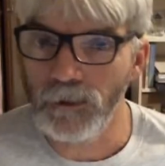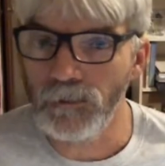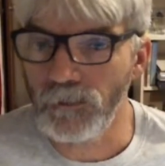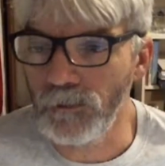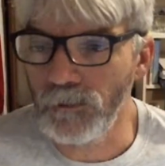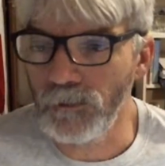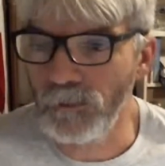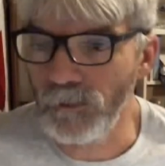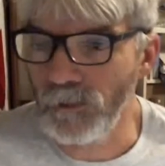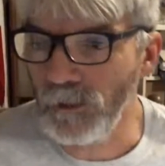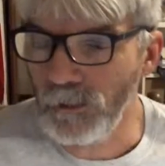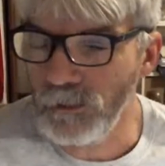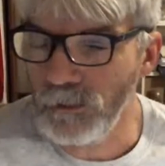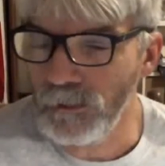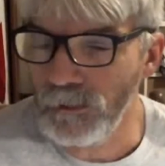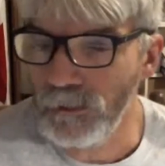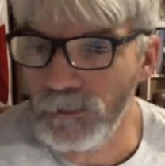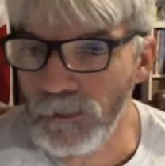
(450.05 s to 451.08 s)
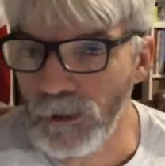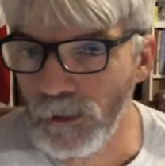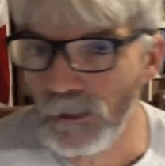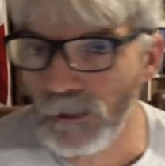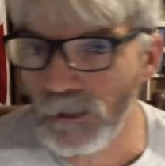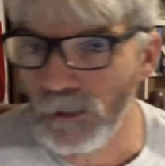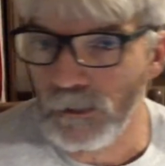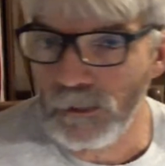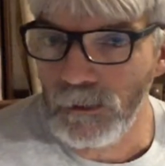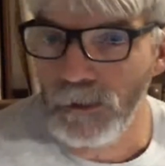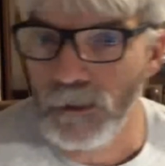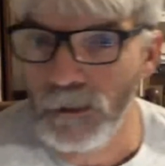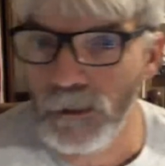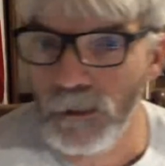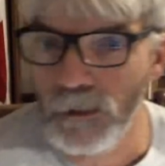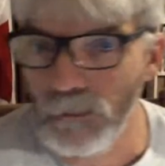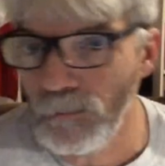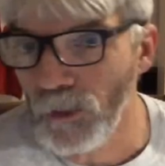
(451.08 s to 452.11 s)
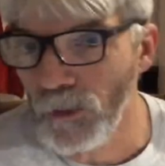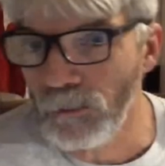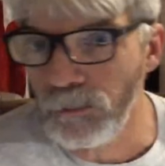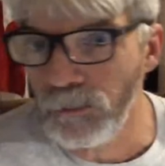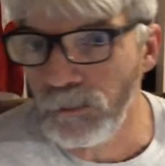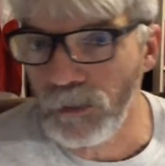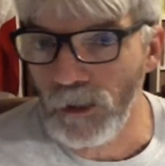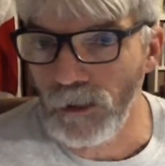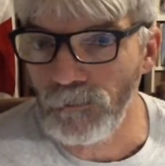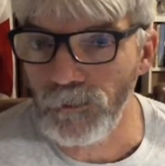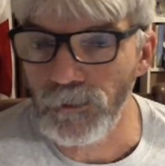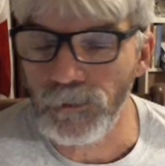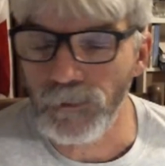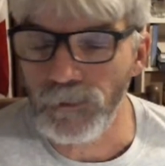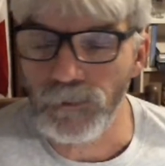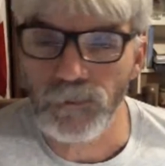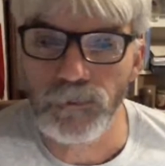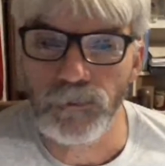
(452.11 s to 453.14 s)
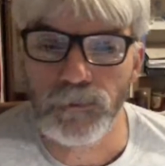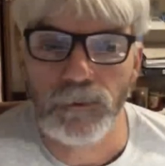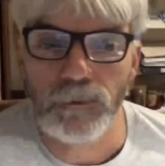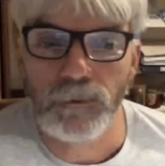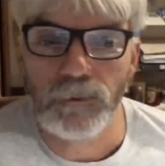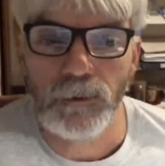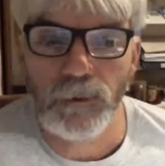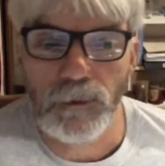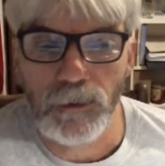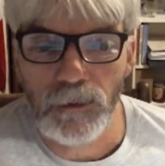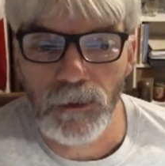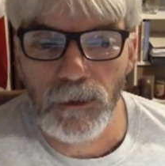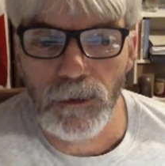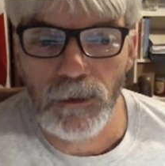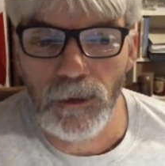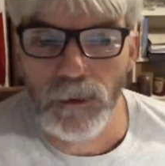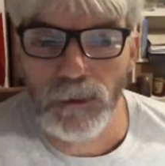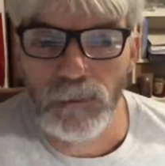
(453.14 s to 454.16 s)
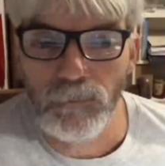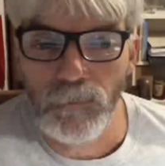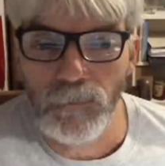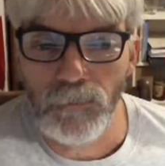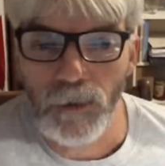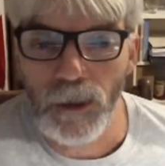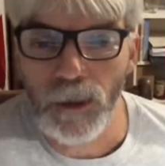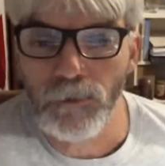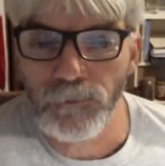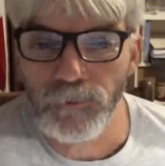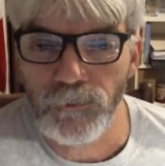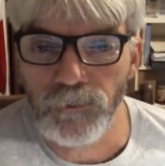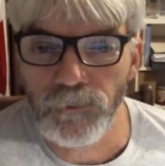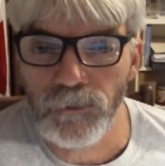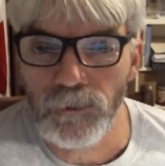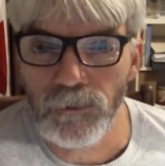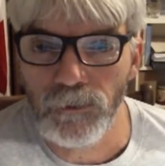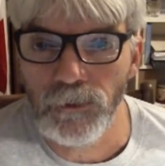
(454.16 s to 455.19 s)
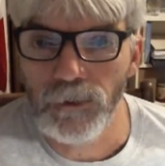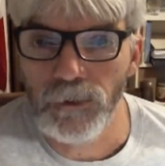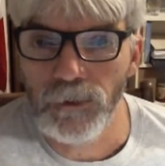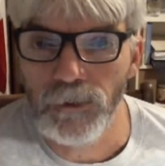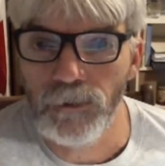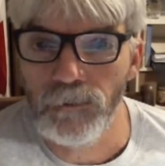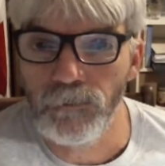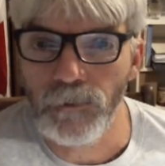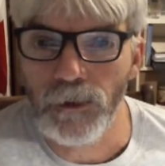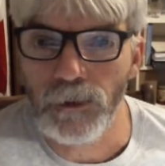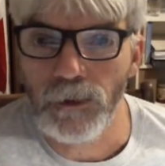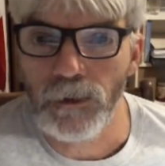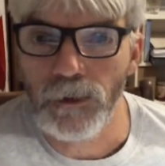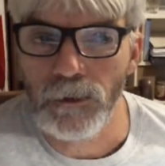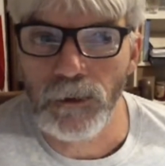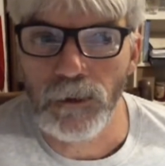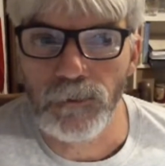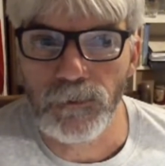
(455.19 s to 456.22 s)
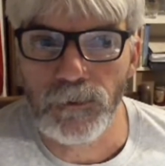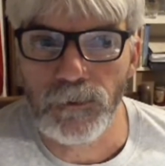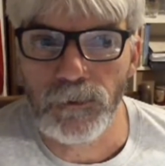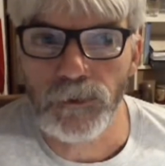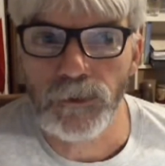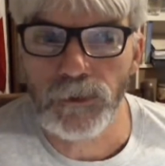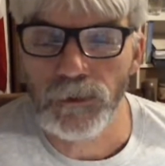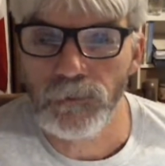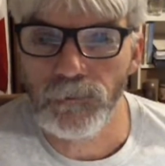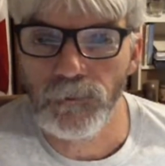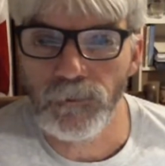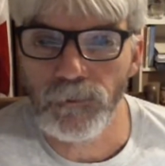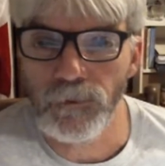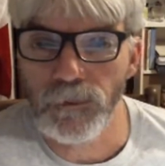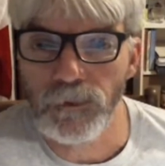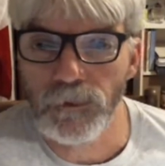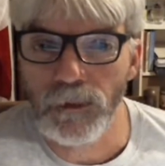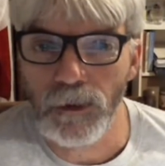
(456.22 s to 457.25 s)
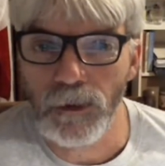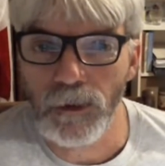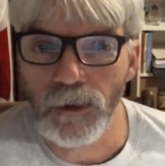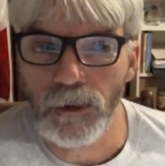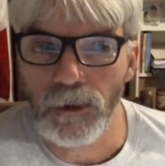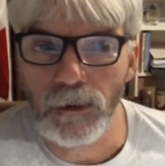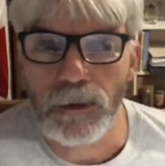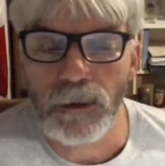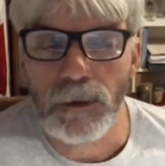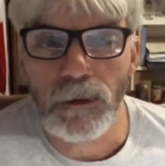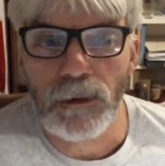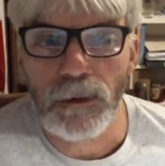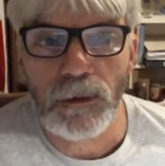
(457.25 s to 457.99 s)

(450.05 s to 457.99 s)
yes, indeed, there are more prophets after the finalization of the Tanakh,